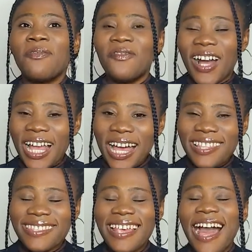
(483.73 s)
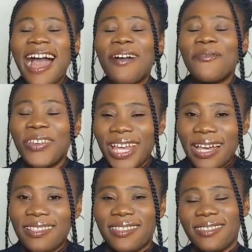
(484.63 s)
Vacanza and
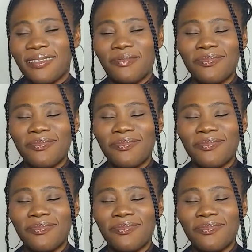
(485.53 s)
vacancy.